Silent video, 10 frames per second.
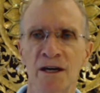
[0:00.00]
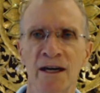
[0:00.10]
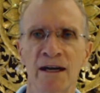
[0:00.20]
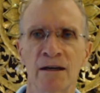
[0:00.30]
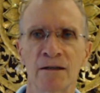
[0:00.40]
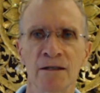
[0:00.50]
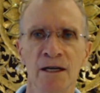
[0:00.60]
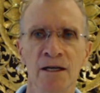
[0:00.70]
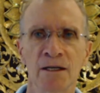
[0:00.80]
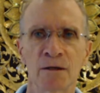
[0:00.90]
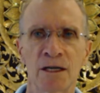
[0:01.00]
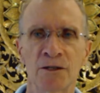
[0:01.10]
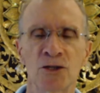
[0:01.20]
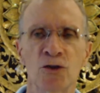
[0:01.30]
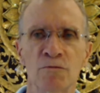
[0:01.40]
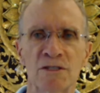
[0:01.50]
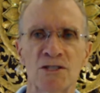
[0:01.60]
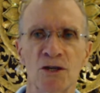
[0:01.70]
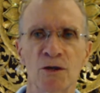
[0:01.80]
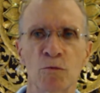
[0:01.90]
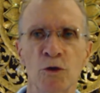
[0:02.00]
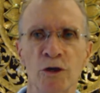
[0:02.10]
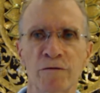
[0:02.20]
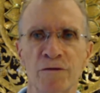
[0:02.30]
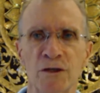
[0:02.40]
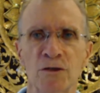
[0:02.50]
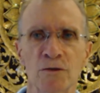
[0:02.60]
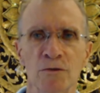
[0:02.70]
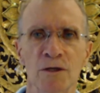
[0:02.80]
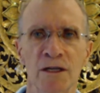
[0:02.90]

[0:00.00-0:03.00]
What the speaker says: how can human design work for you?